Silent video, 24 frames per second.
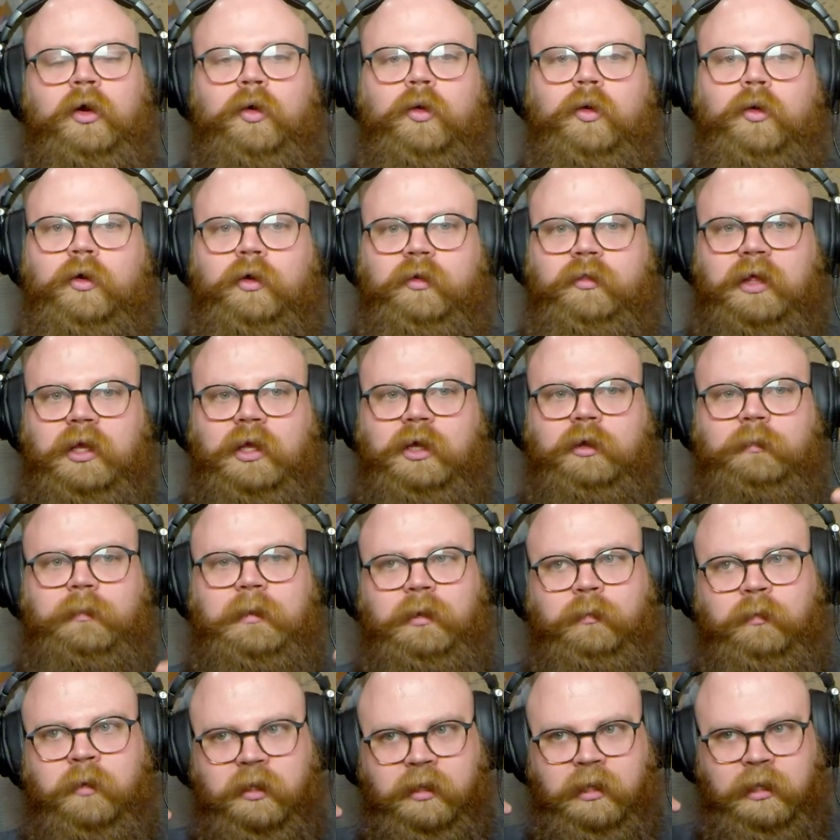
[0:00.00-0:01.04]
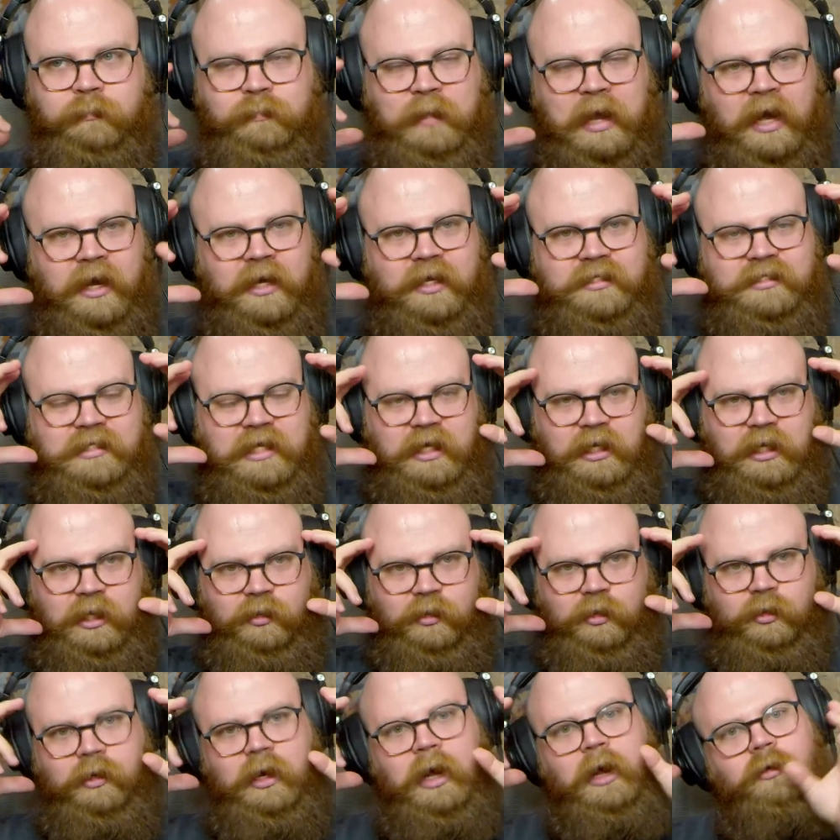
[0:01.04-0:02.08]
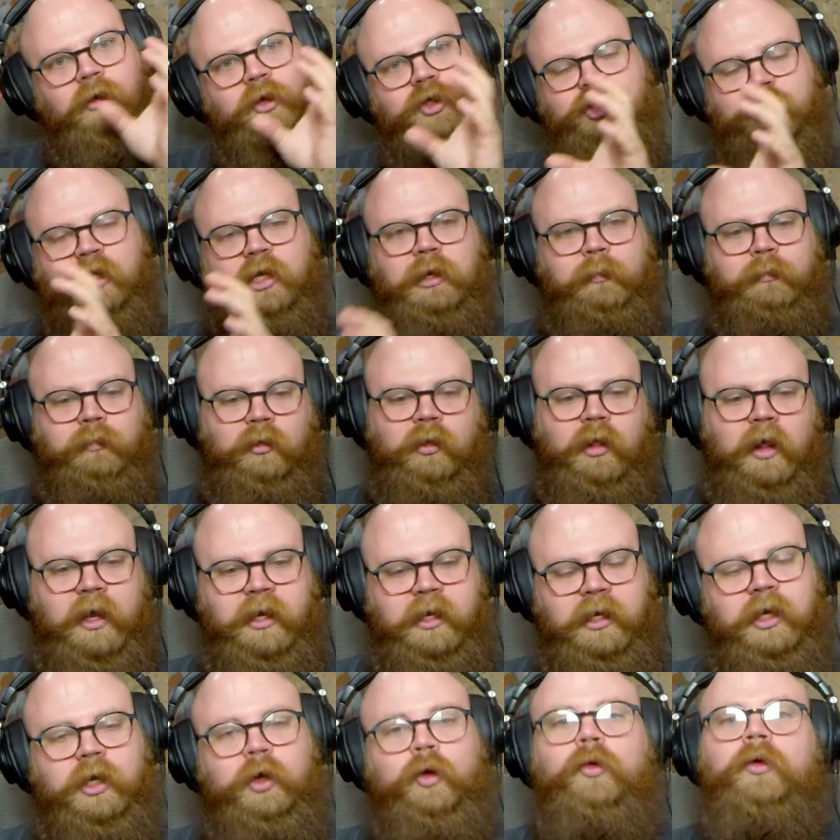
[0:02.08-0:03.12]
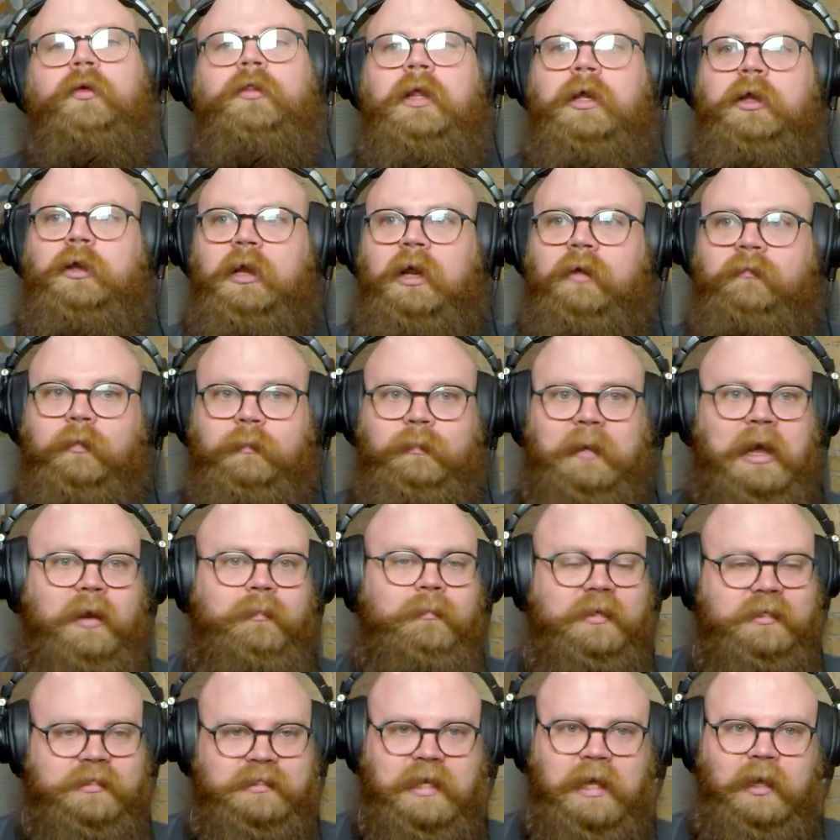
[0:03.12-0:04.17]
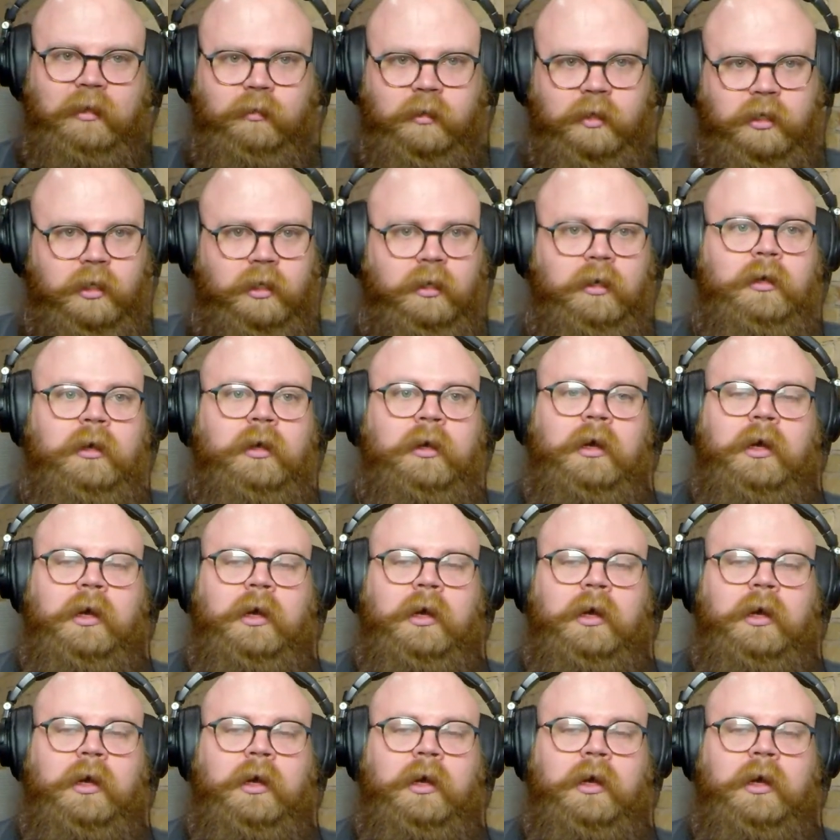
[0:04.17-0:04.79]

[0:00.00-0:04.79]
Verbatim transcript: or they could be really bad at taking their knowledge and applying it, or they could have a bad mentality.